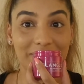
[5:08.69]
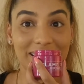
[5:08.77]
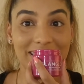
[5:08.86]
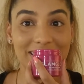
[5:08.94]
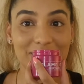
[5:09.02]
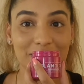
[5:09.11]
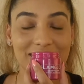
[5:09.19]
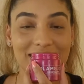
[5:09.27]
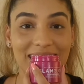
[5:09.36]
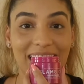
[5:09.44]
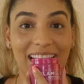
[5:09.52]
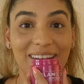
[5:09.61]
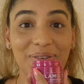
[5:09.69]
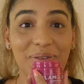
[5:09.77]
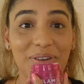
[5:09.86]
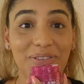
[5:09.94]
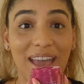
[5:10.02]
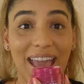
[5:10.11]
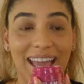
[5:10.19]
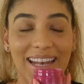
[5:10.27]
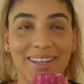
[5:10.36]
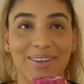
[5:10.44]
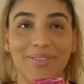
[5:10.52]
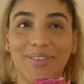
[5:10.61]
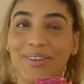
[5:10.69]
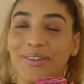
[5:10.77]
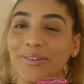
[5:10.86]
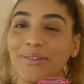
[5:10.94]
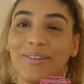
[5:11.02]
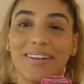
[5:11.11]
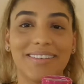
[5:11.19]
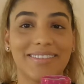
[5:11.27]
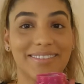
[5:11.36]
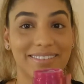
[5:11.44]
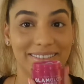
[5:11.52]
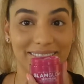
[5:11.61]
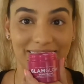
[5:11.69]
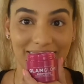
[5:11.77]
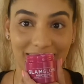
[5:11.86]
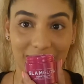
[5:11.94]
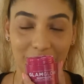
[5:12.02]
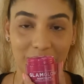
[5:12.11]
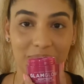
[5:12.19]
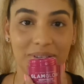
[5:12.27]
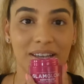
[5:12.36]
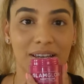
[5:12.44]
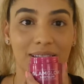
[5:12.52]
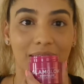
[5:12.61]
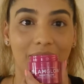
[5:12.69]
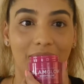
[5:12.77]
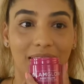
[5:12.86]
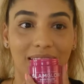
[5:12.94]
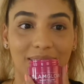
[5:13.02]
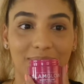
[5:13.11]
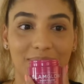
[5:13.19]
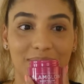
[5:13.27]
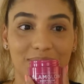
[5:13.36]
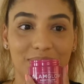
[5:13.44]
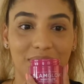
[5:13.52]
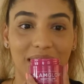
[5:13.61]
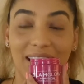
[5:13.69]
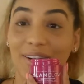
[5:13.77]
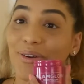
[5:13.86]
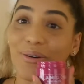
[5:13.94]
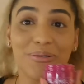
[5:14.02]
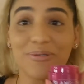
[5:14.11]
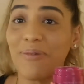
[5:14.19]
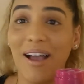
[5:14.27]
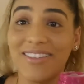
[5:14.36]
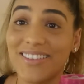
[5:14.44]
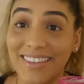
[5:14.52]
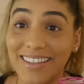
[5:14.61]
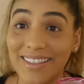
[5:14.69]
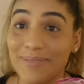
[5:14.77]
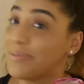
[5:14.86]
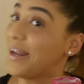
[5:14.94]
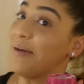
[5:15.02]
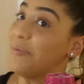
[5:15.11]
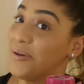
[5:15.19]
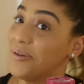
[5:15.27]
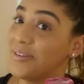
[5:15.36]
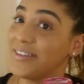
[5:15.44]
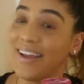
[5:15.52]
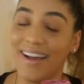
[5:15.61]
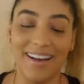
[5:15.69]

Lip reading: It smells like, I don't know if any of you, I'm old, so I don't know who's watching this, but I'm old.